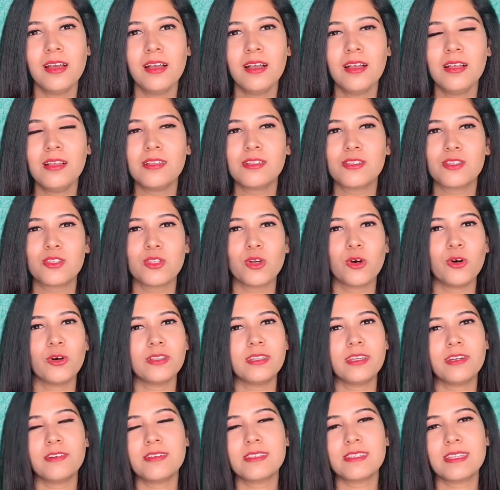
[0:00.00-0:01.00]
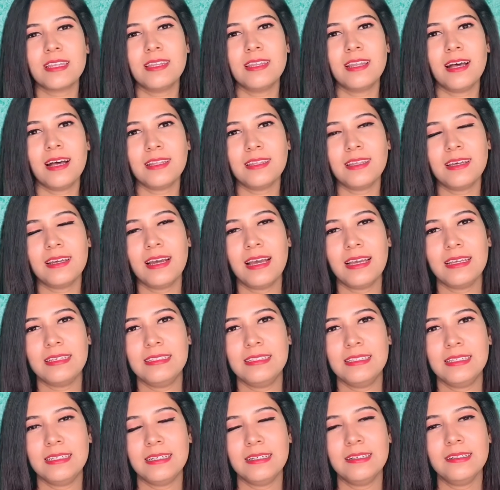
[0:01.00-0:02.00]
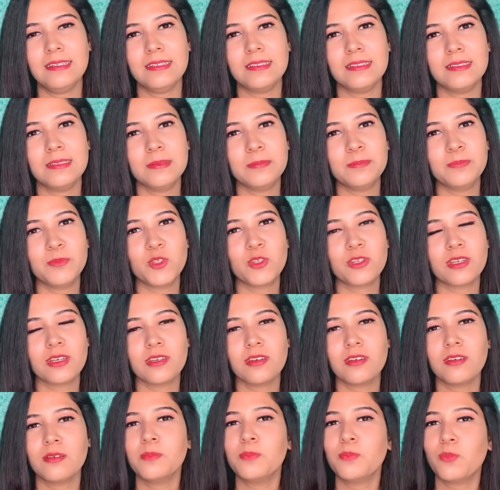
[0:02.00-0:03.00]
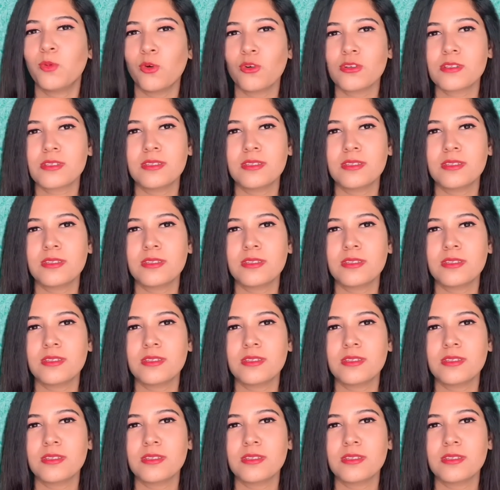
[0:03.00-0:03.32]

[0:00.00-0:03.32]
So there is another idea. You can post